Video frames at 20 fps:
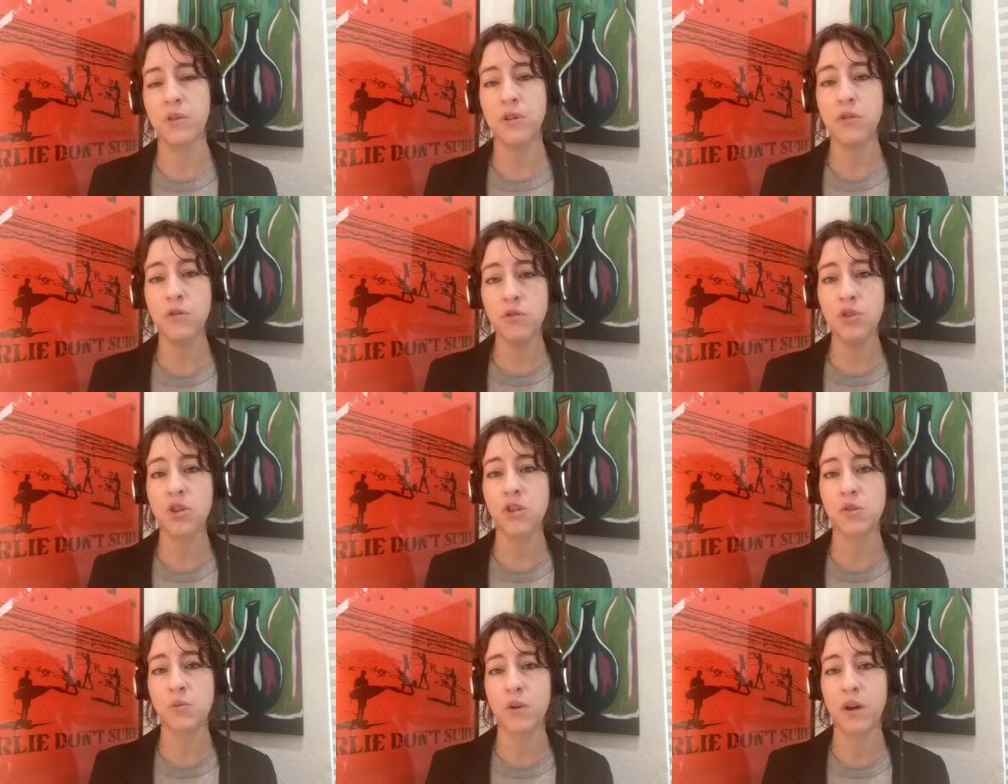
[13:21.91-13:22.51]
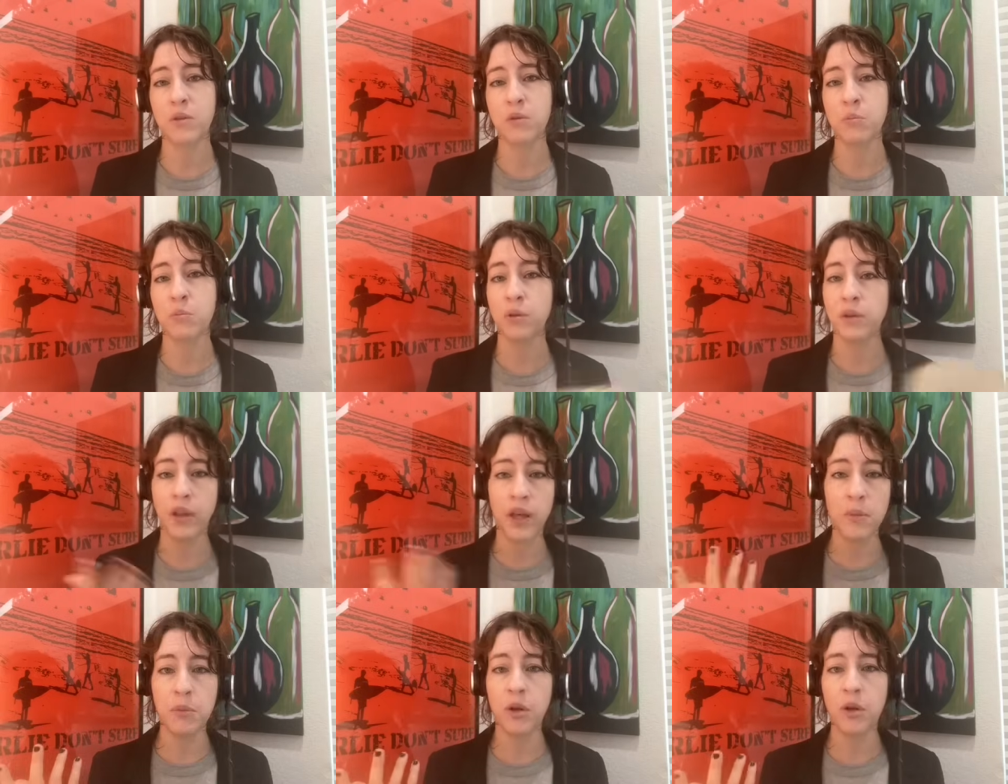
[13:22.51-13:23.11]
You'd just rather
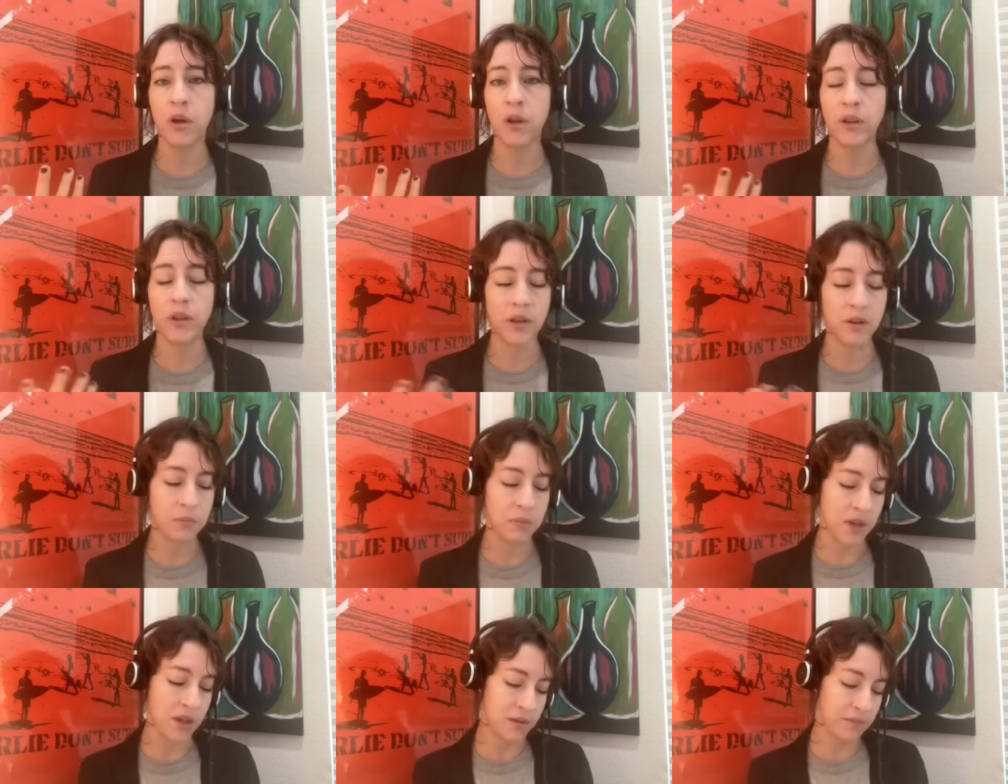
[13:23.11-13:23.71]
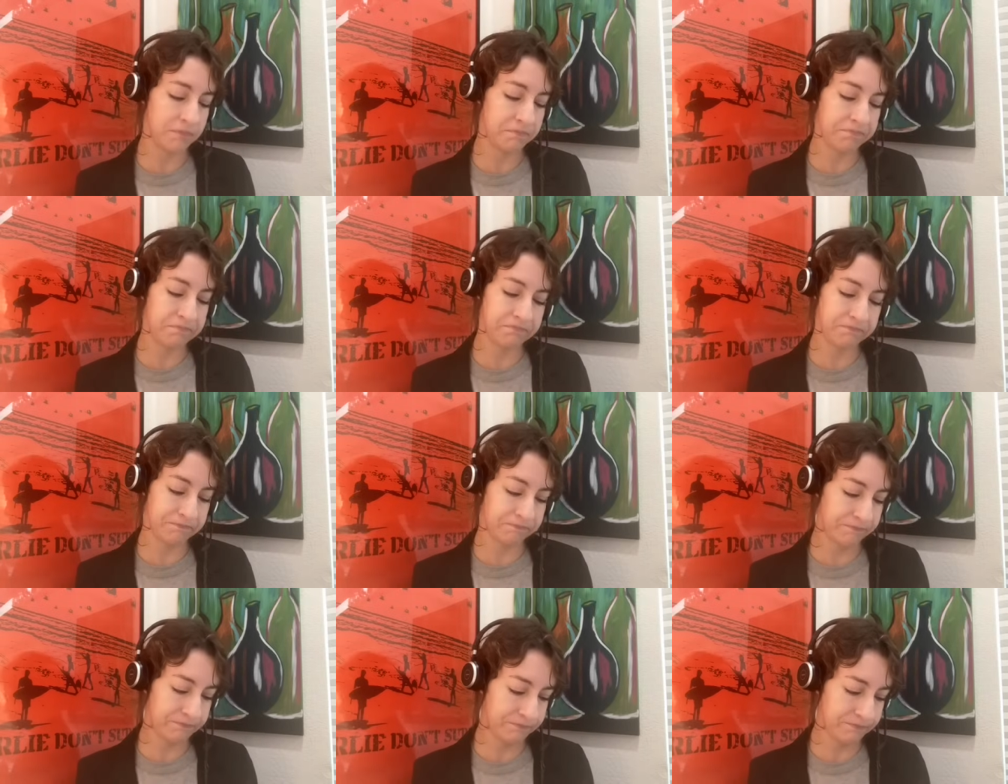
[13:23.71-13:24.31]
blame it all on me.
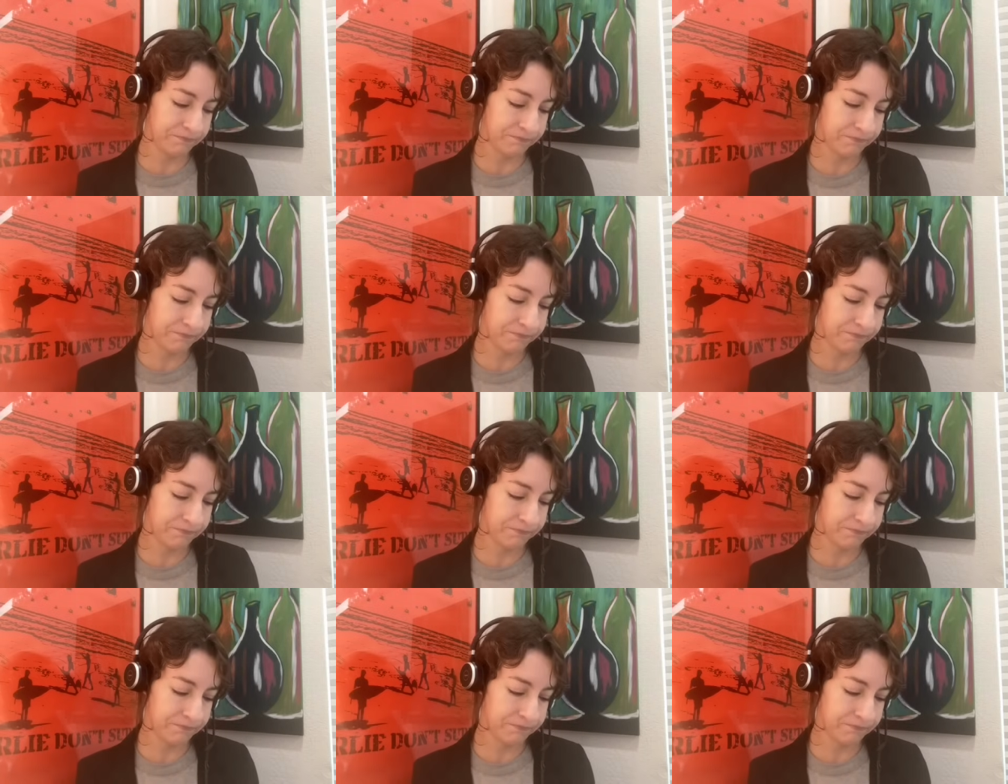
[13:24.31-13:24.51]
Mm hmm.